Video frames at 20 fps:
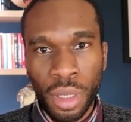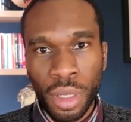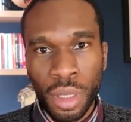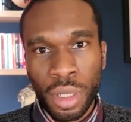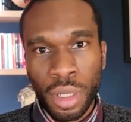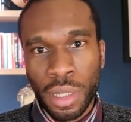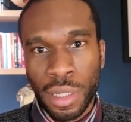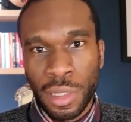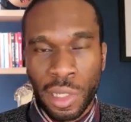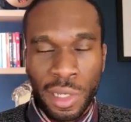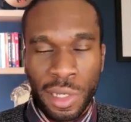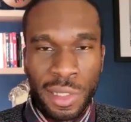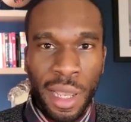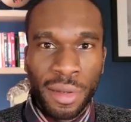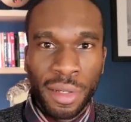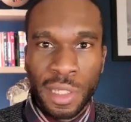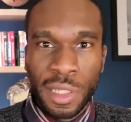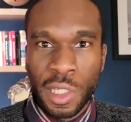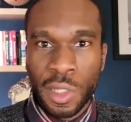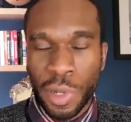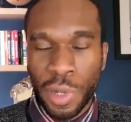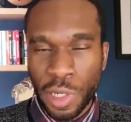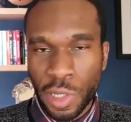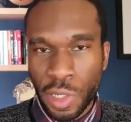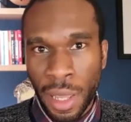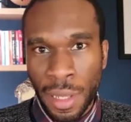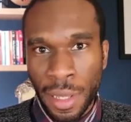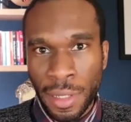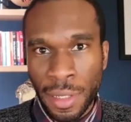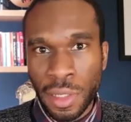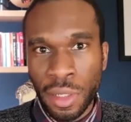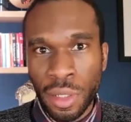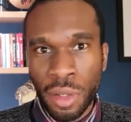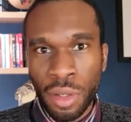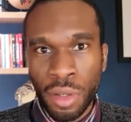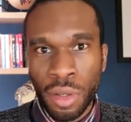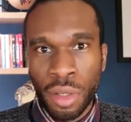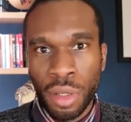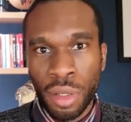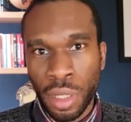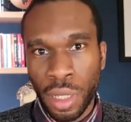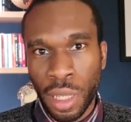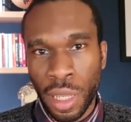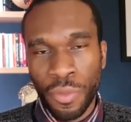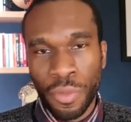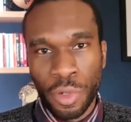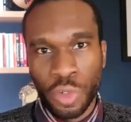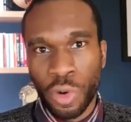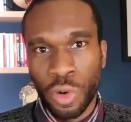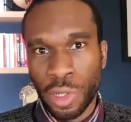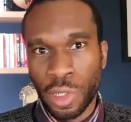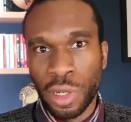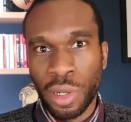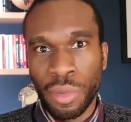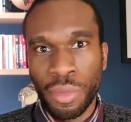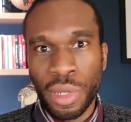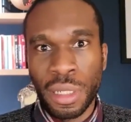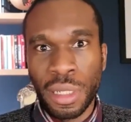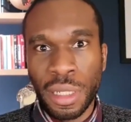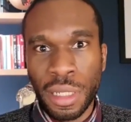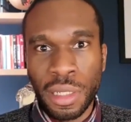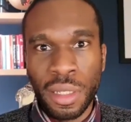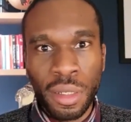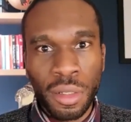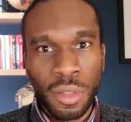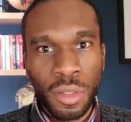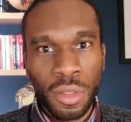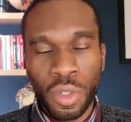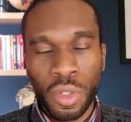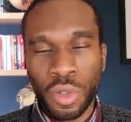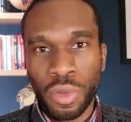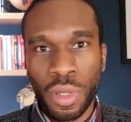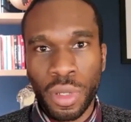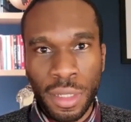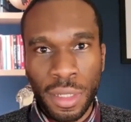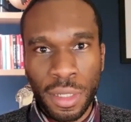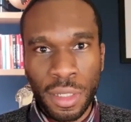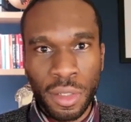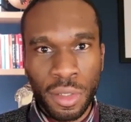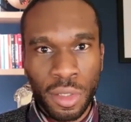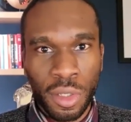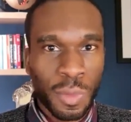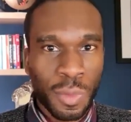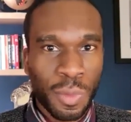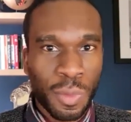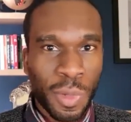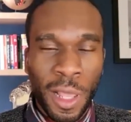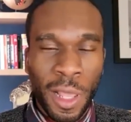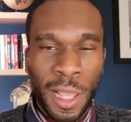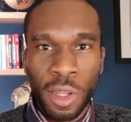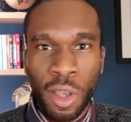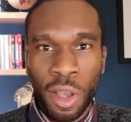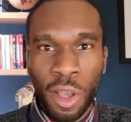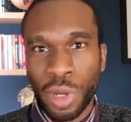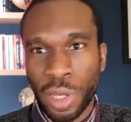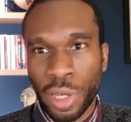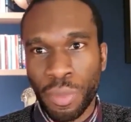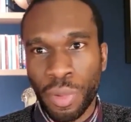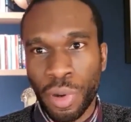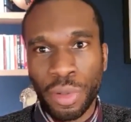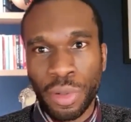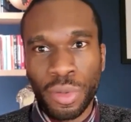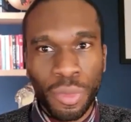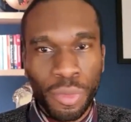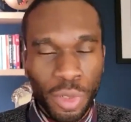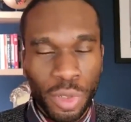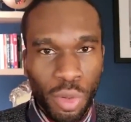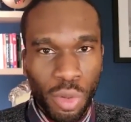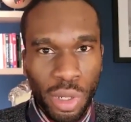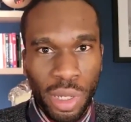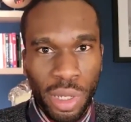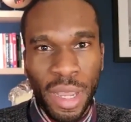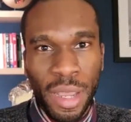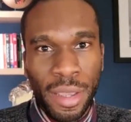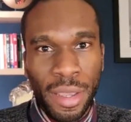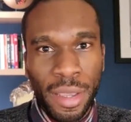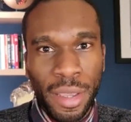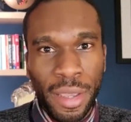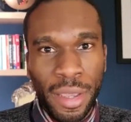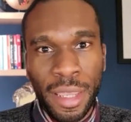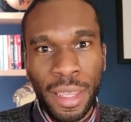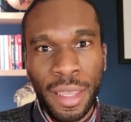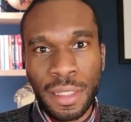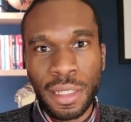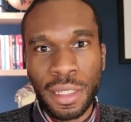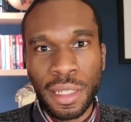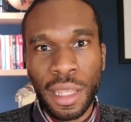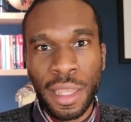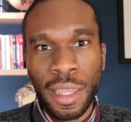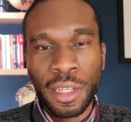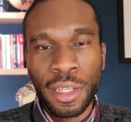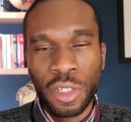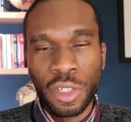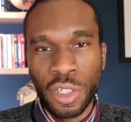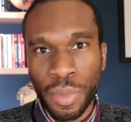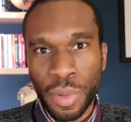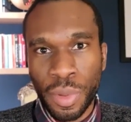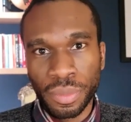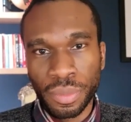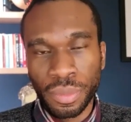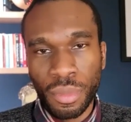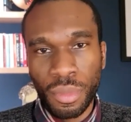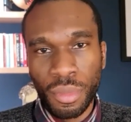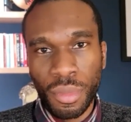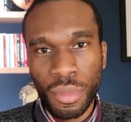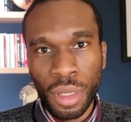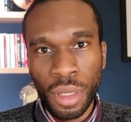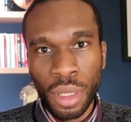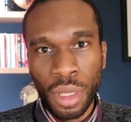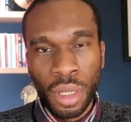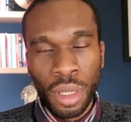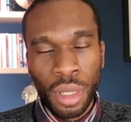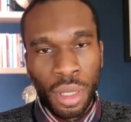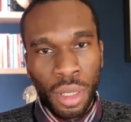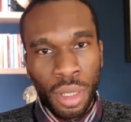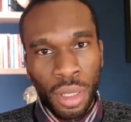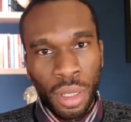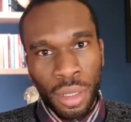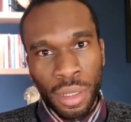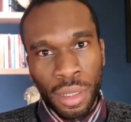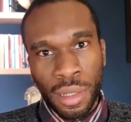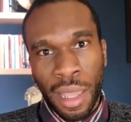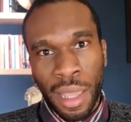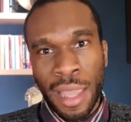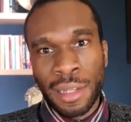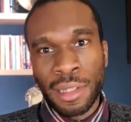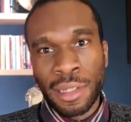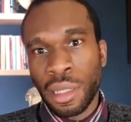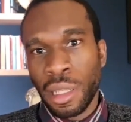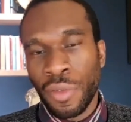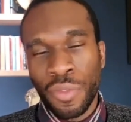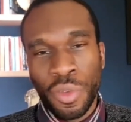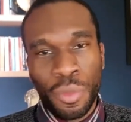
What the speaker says: It turns out there's specialized infrastructure that we need to do this. So the specialized hardware component that we're talking about here is a GPU. And if you've been